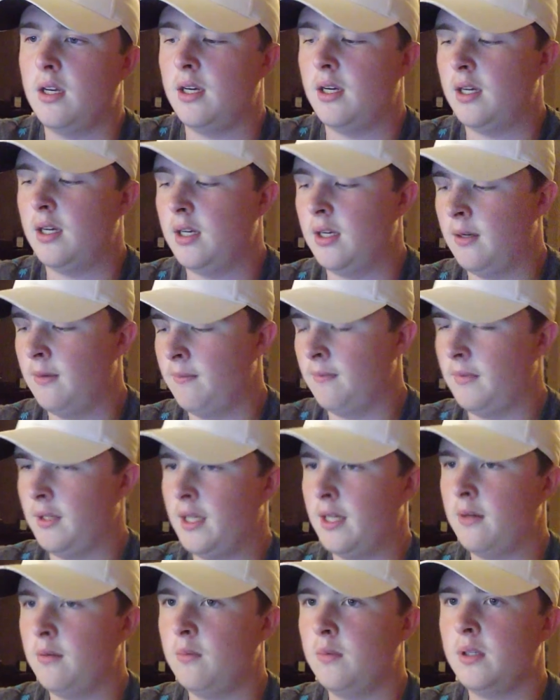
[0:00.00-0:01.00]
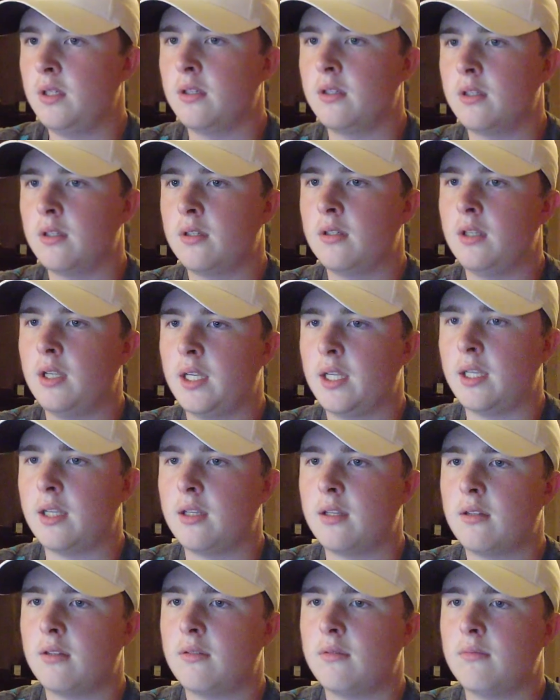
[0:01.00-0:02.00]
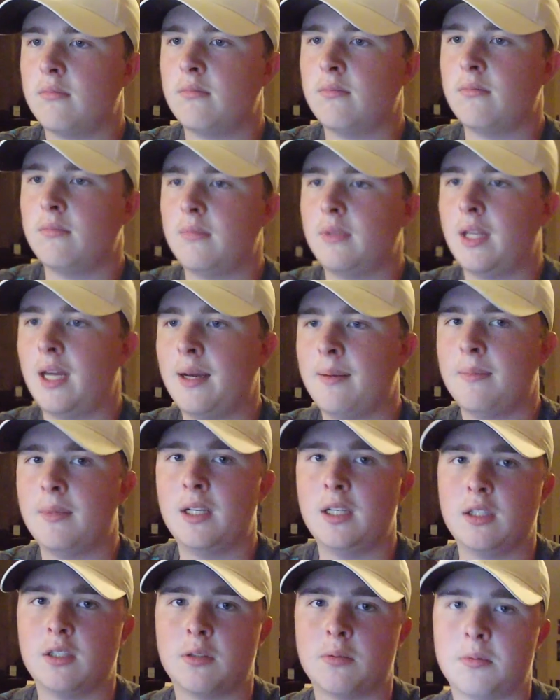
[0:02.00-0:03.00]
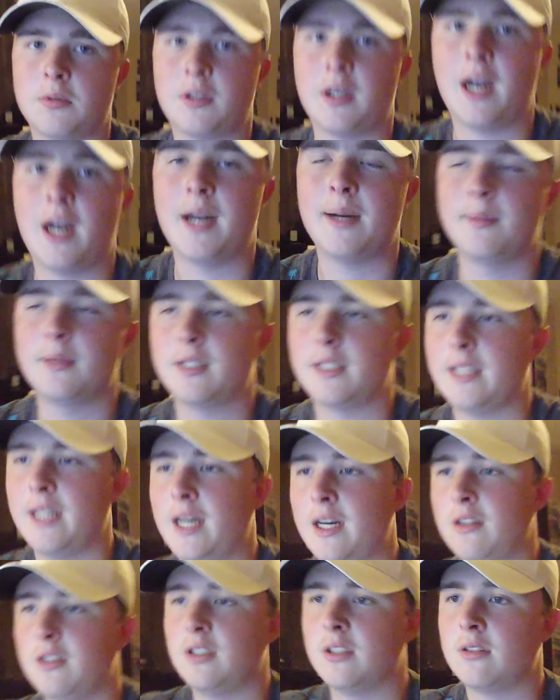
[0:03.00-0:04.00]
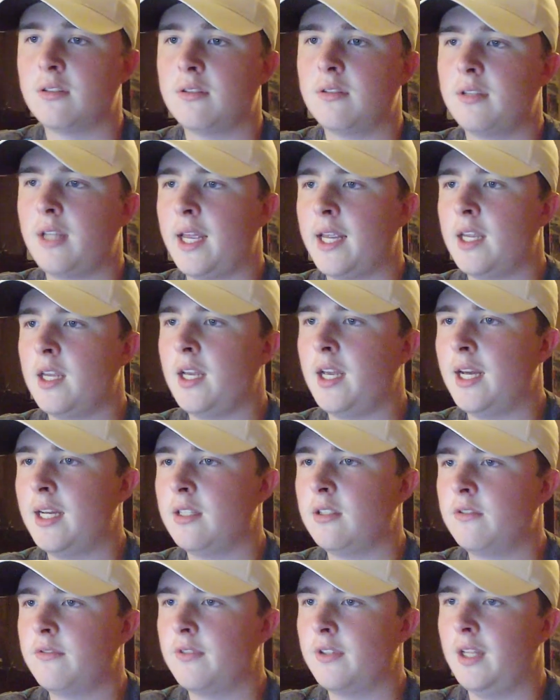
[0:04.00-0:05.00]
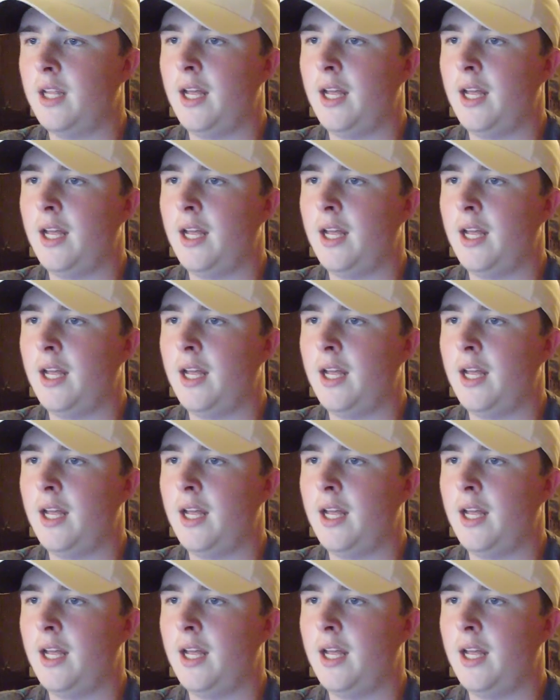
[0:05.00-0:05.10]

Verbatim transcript: that we're like that many subscribers now. Just thank you guys for